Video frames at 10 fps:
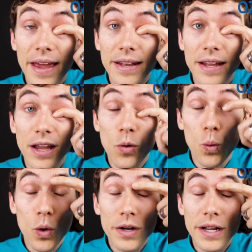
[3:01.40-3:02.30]
then
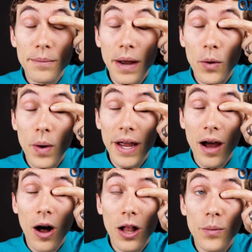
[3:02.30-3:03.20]
working my way
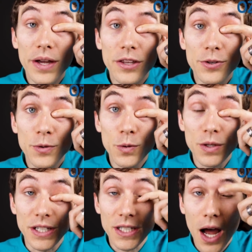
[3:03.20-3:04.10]
all the way through
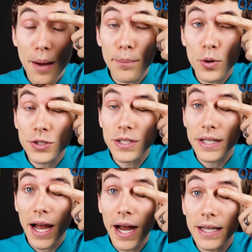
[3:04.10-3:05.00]
the top portion of
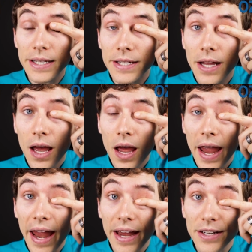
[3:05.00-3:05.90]
the eyelid
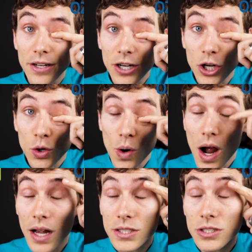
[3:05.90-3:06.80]
and
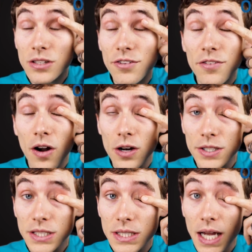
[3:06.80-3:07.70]
across to the
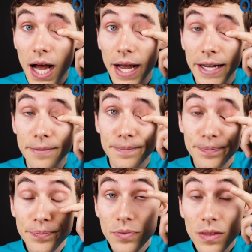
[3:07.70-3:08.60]
far side.
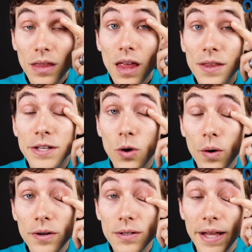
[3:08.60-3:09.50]
These
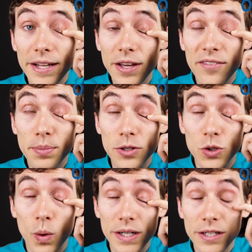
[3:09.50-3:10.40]
oil glands, you have about
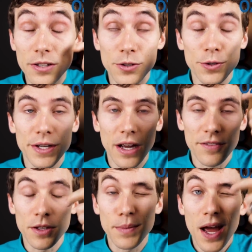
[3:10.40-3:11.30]
20 to 30
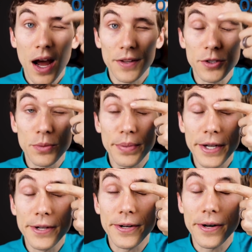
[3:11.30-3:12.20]
of them on the
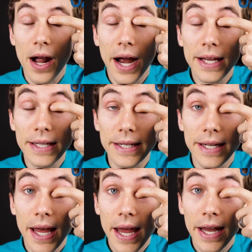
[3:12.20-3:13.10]
superior
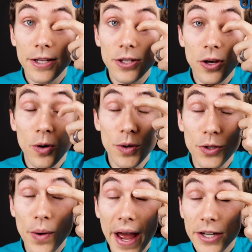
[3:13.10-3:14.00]
eyelid, and so
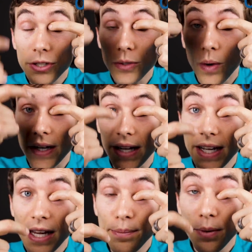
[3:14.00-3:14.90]
you actually want to
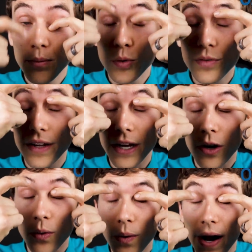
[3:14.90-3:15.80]
keep moving
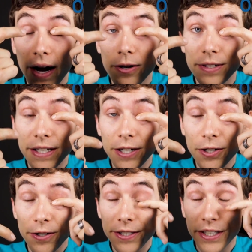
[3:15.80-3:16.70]
around,
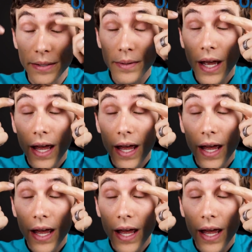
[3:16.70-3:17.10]
encouraging